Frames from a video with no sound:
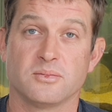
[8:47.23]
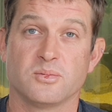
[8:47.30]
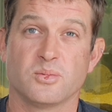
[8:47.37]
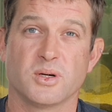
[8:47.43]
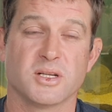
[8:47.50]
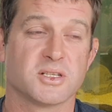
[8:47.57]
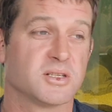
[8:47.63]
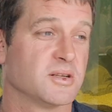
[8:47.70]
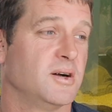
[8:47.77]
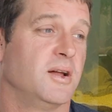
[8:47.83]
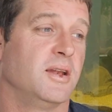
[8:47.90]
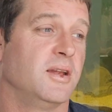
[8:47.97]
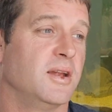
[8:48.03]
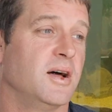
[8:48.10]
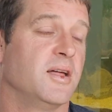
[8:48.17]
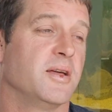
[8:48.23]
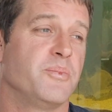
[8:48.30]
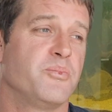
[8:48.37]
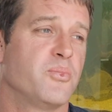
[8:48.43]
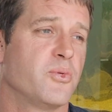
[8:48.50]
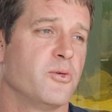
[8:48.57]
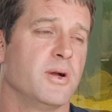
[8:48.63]
which I love. They're
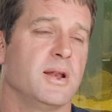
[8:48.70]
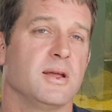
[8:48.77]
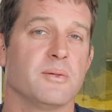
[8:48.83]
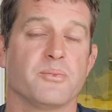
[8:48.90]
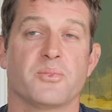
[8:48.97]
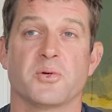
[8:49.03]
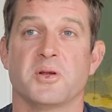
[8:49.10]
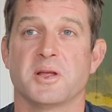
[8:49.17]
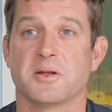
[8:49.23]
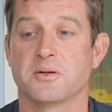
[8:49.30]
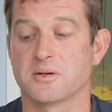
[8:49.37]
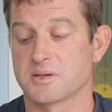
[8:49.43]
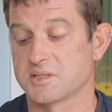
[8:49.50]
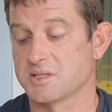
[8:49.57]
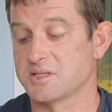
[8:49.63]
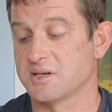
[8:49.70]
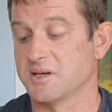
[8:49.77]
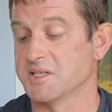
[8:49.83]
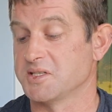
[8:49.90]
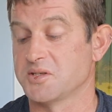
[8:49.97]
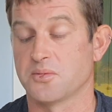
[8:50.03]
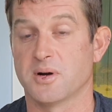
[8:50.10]
brilliant hooks, a
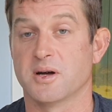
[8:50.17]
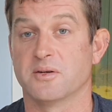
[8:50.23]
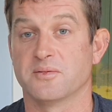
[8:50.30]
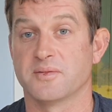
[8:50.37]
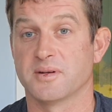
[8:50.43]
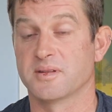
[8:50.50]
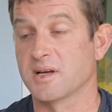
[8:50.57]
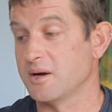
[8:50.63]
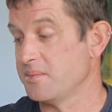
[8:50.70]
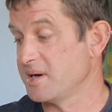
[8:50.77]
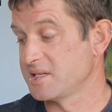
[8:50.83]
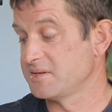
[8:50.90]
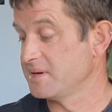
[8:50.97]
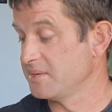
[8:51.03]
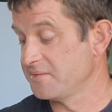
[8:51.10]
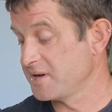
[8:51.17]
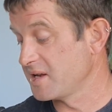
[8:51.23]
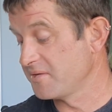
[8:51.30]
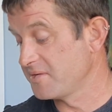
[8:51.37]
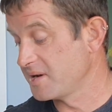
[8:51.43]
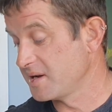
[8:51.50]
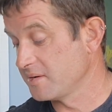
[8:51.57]
size 12. I don't mess around with
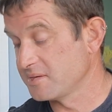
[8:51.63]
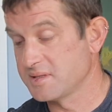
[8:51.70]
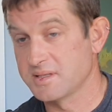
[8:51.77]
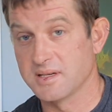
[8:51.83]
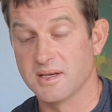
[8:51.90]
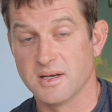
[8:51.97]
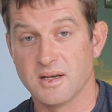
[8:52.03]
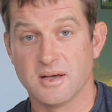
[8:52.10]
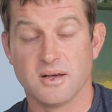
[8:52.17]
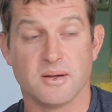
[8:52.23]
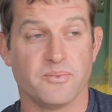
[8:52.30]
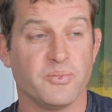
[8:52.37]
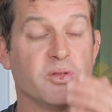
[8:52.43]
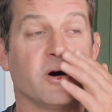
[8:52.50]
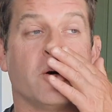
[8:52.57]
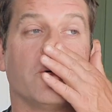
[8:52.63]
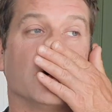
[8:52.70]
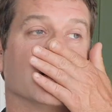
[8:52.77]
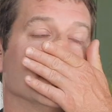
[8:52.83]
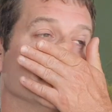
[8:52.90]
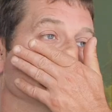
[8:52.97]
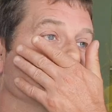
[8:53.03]
anything else. Not
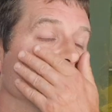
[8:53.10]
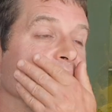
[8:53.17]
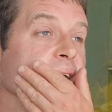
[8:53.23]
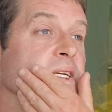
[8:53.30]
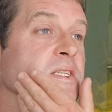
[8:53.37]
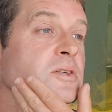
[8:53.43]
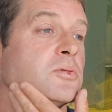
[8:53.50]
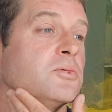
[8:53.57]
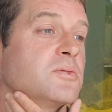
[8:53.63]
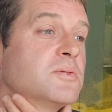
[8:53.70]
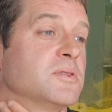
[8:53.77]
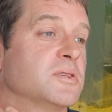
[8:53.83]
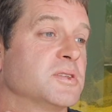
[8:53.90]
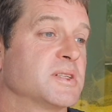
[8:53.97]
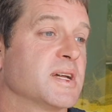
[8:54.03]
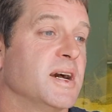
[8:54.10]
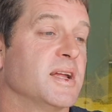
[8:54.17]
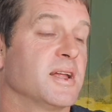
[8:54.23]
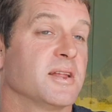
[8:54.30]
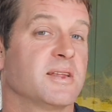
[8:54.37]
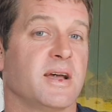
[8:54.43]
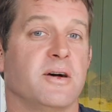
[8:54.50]
one that thinks all
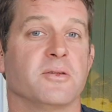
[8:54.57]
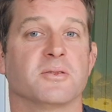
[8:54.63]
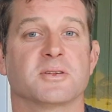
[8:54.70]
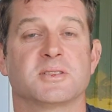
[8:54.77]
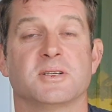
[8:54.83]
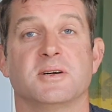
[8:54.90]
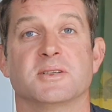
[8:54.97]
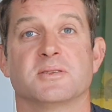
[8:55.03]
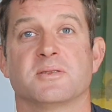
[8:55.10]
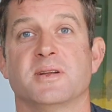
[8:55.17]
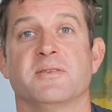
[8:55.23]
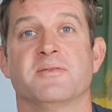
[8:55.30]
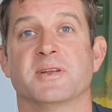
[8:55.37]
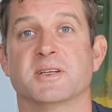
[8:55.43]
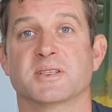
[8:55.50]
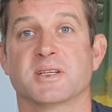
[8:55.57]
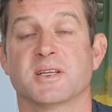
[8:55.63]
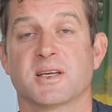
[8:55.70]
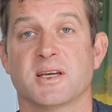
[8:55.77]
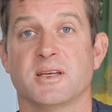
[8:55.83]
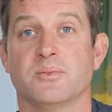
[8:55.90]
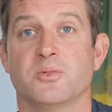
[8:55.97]
scaling down hook size or anything is going to
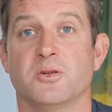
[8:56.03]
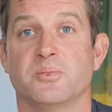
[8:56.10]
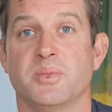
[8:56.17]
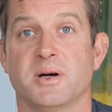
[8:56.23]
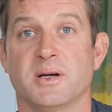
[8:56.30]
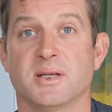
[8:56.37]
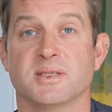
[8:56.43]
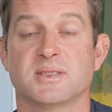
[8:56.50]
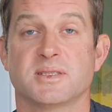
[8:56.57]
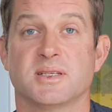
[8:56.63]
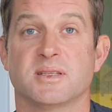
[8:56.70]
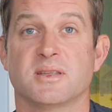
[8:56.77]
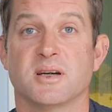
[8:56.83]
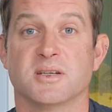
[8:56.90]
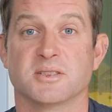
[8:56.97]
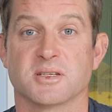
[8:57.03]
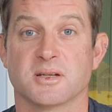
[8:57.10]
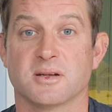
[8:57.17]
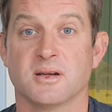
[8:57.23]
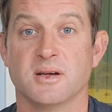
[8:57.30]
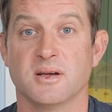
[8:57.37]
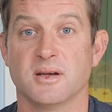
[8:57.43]
get you more bites. It
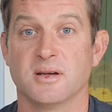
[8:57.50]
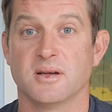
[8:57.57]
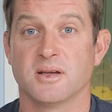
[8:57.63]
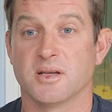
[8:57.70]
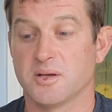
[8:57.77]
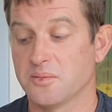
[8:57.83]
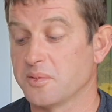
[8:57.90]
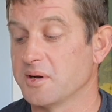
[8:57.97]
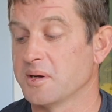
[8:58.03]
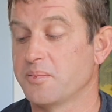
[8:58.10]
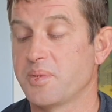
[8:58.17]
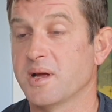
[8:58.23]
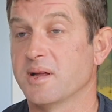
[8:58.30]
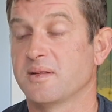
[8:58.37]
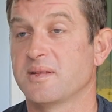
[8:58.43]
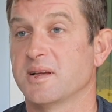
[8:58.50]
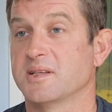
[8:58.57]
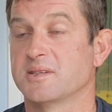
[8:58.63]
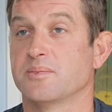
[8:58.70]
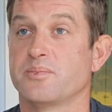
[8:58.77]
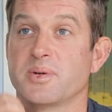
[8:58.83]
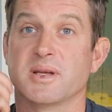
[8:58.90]
doesn't. You want a
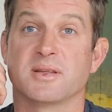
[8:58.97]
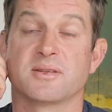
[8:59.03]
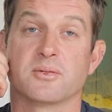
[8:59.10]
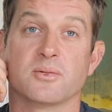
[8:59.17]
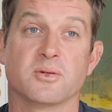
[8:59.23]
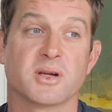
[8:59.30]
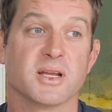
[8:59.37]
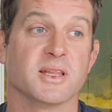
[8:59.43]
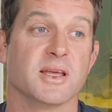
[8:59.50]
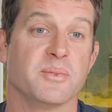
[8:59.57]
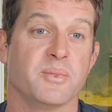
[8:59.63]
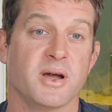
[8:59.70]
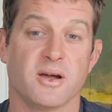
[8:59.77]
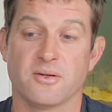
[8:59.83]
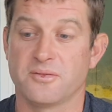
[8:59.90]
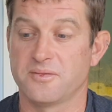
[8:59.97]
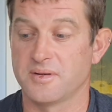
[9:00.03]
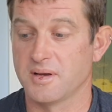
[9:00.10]
decent bit to hook in their mouth.